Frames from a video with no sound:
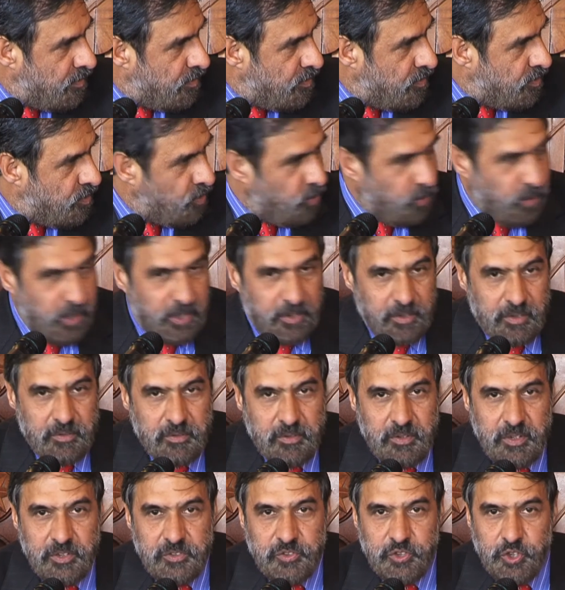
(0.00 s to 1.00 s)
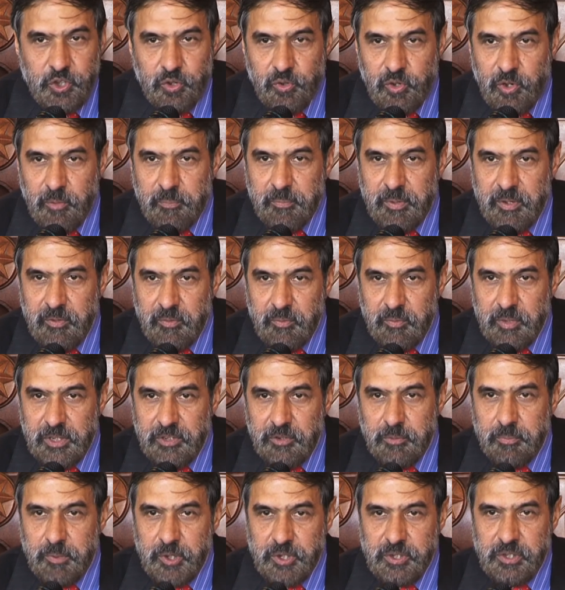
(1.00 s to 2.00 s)
So is Europe when
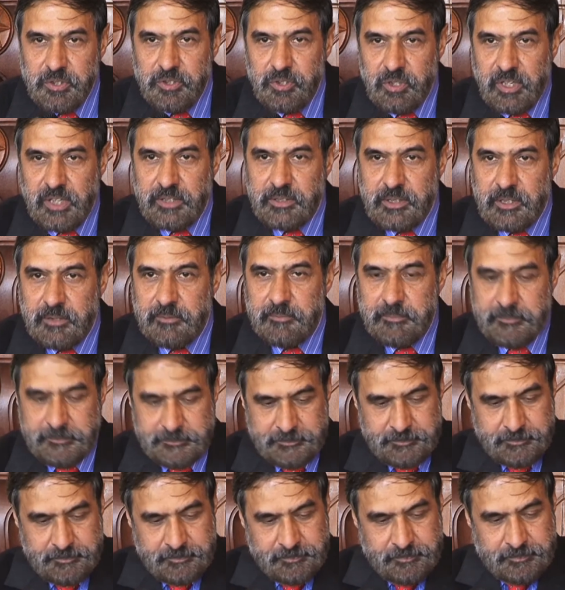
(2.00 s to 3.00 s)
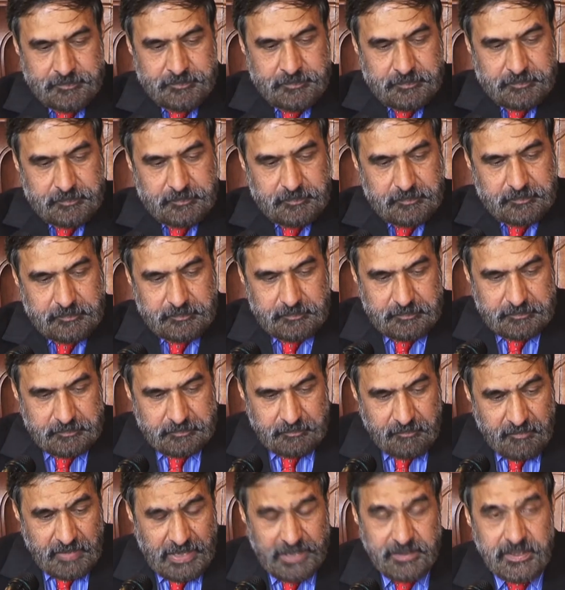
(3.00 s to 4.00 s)
you put it together.
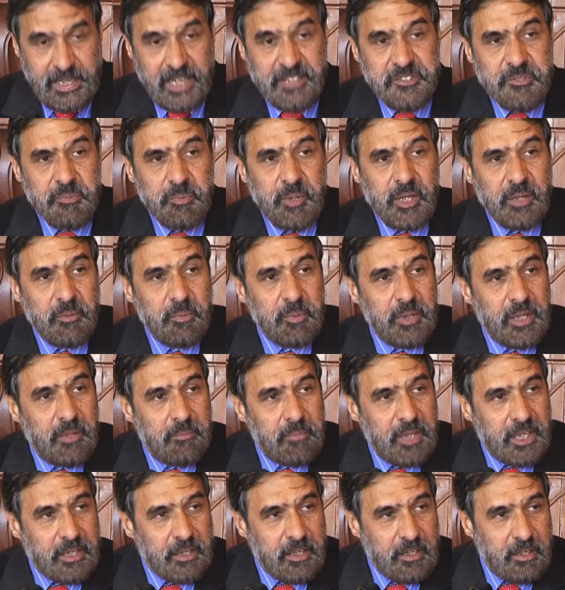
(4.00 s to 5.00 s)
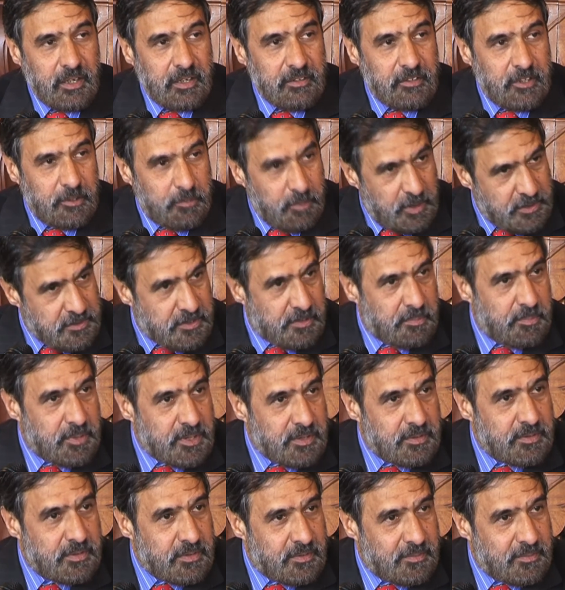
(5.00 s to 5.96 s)
And that's where we are making our investments.